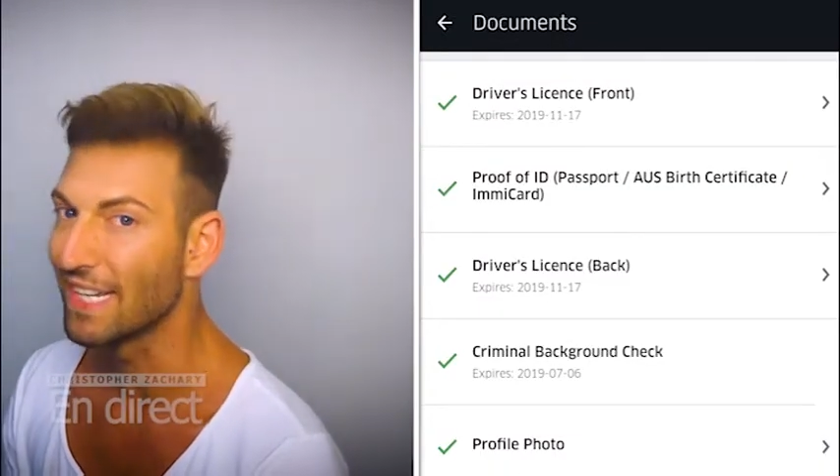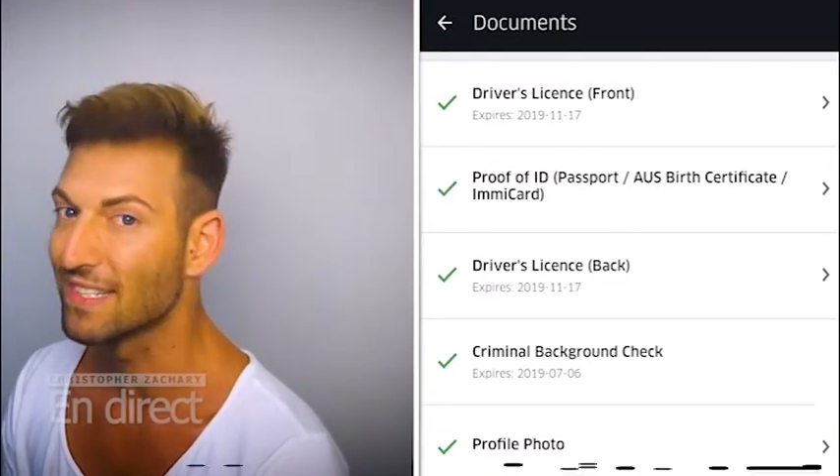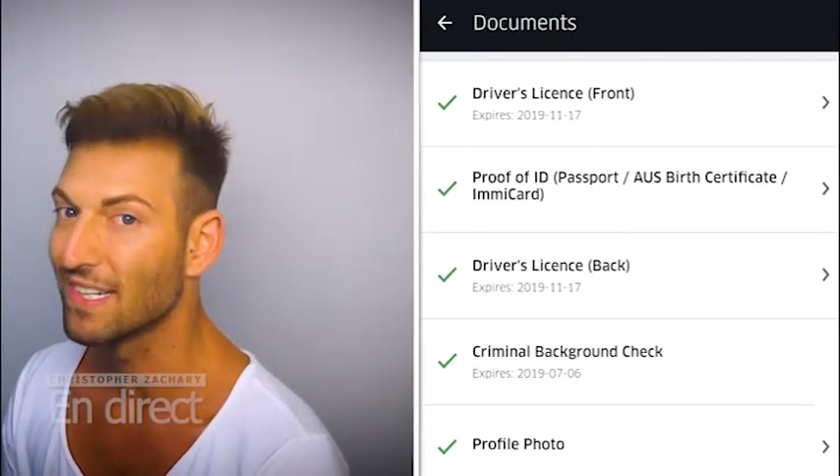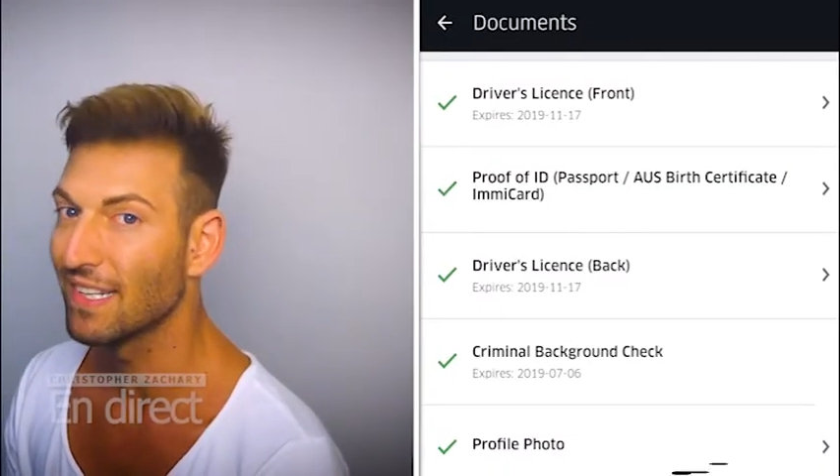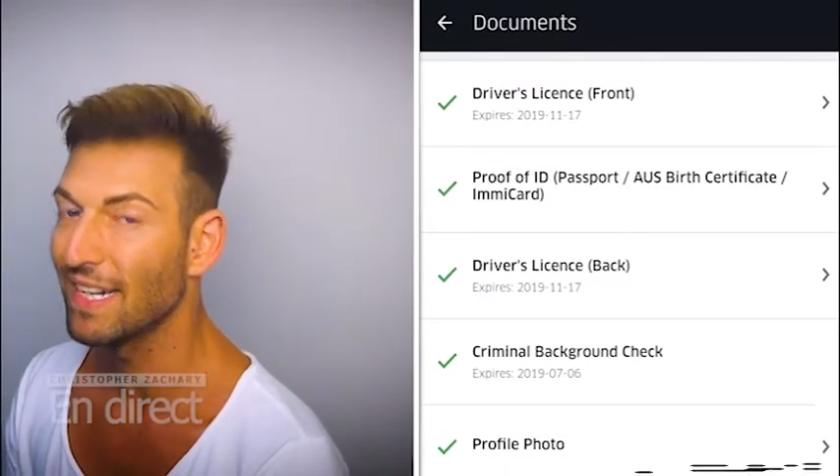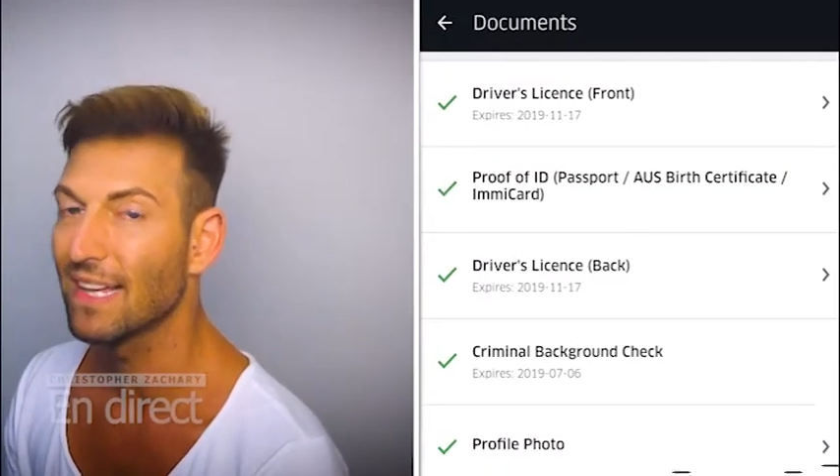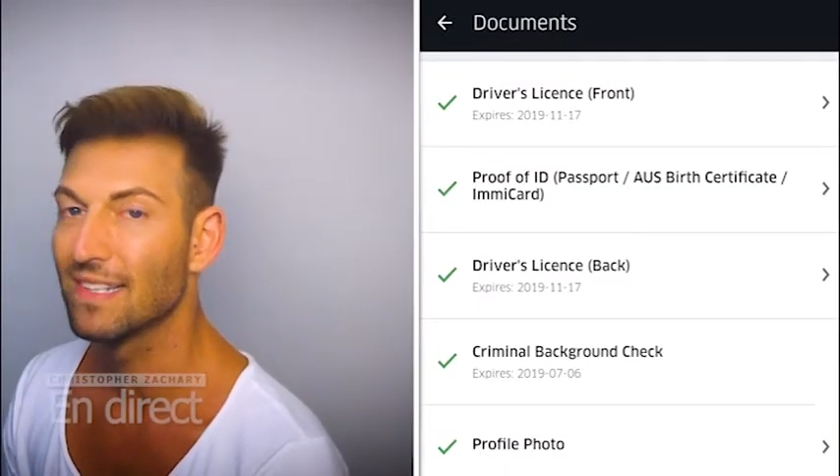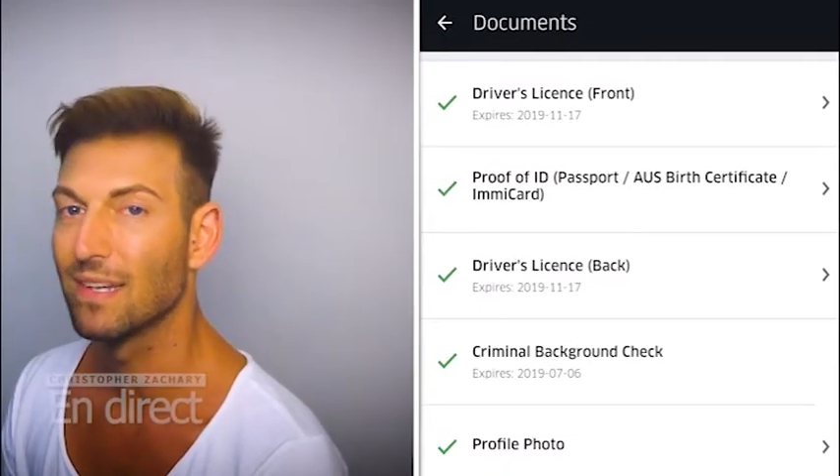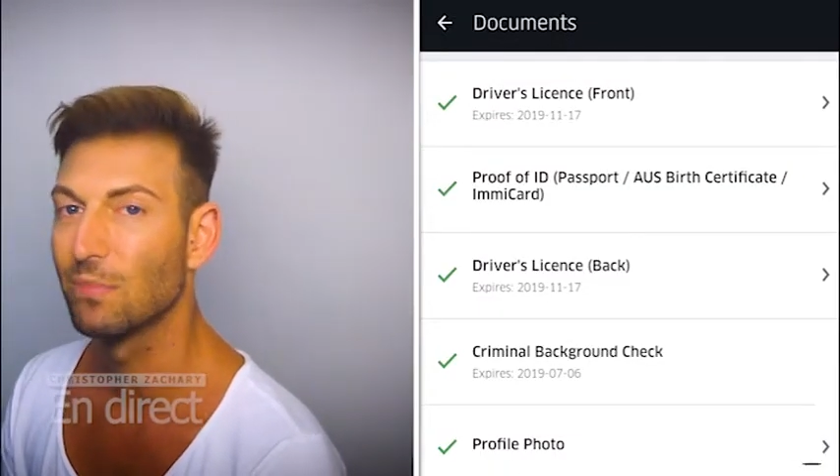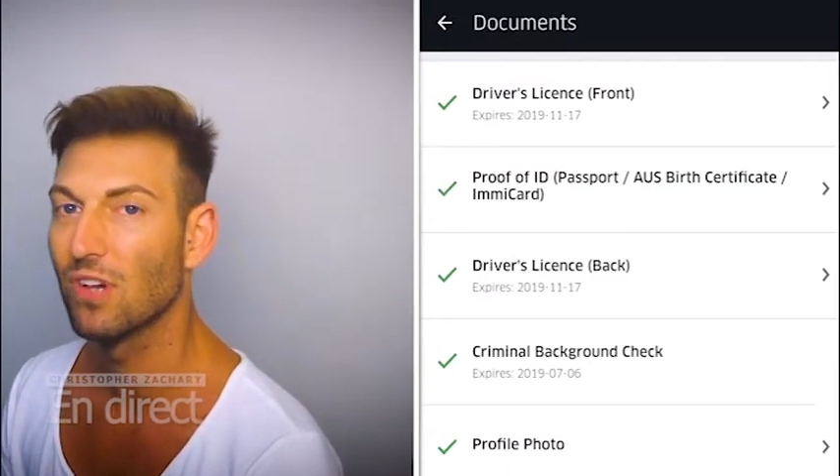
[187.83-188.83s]
instantly and
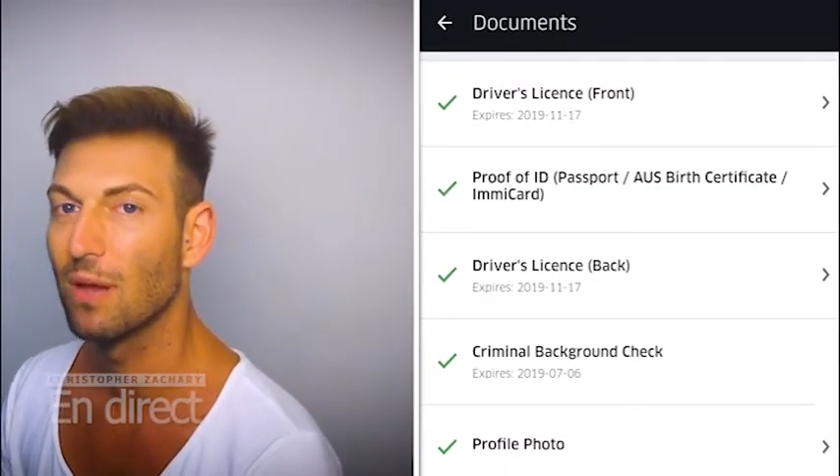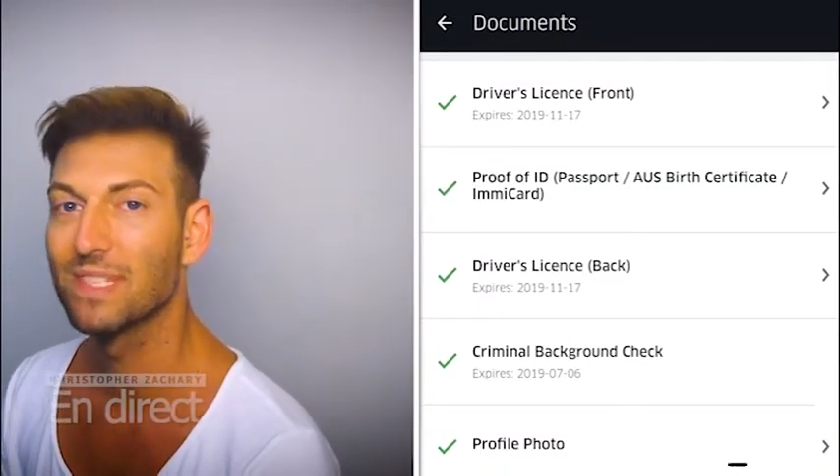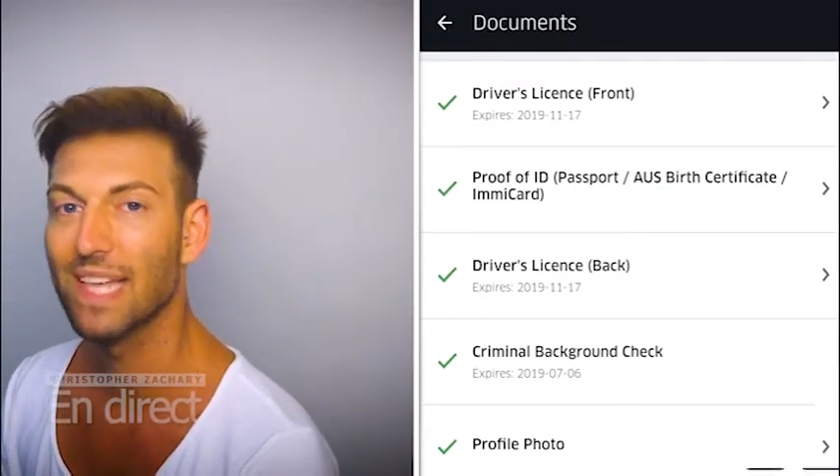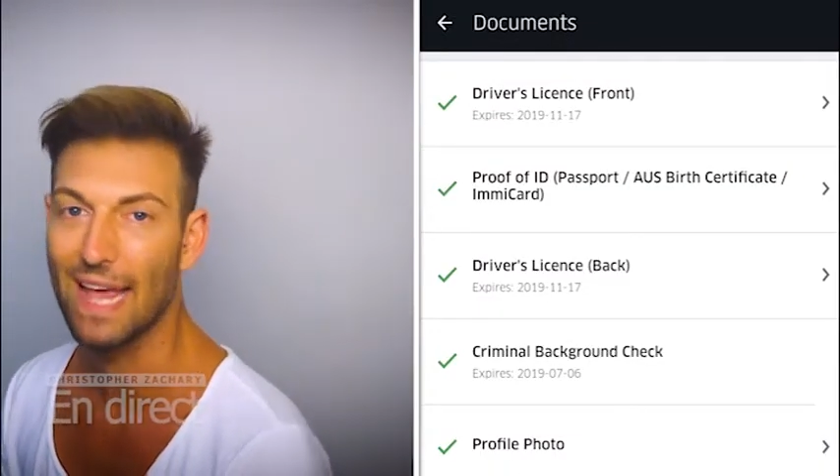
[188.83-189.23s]
sometimes